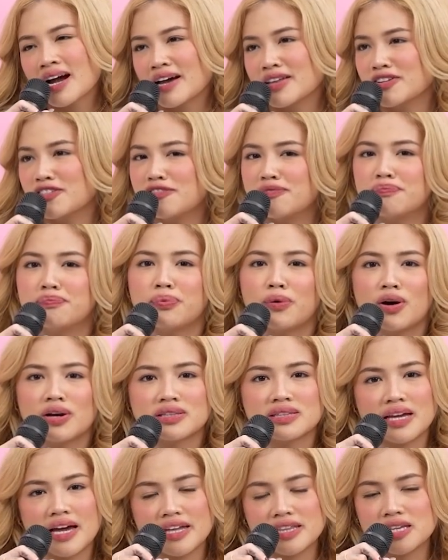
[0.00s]
kind of
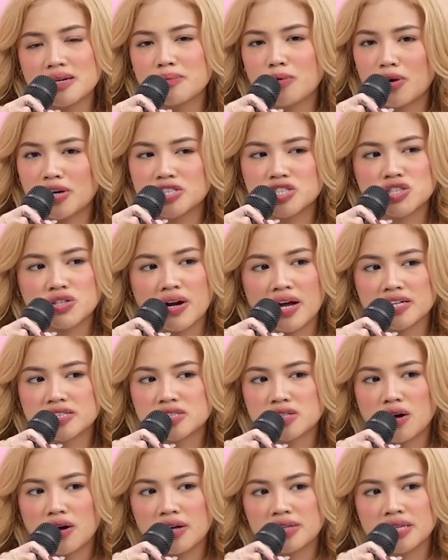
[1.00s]
put any more
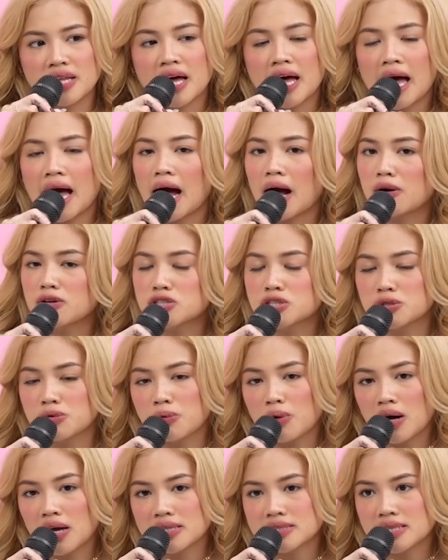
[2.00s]
stress on how she
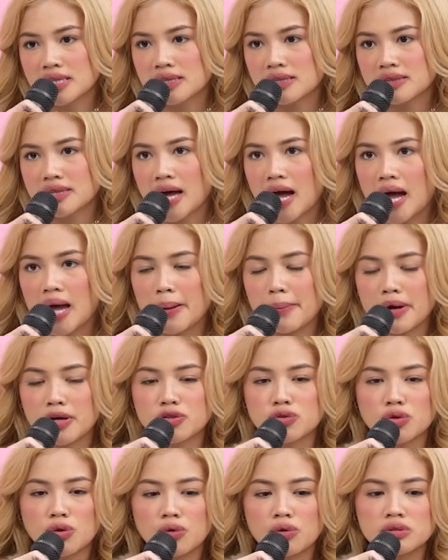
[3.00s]
was at the time.
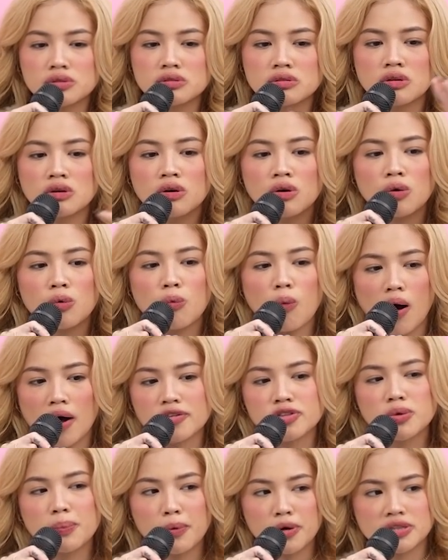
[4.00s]
I don't
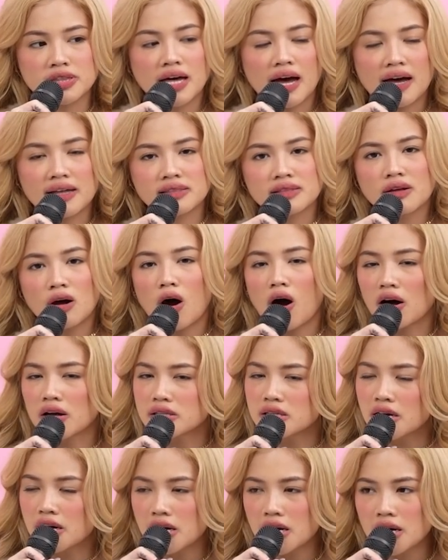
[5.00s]
want to put that
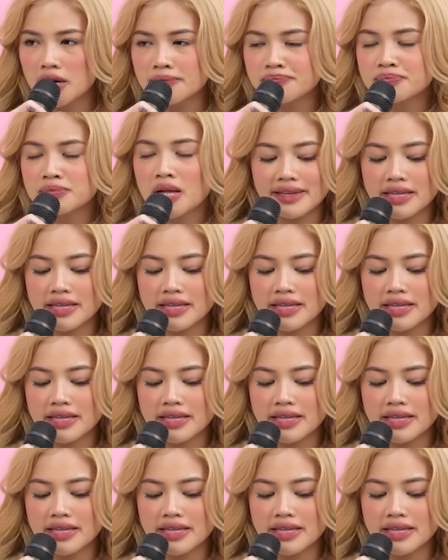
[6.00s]
on her.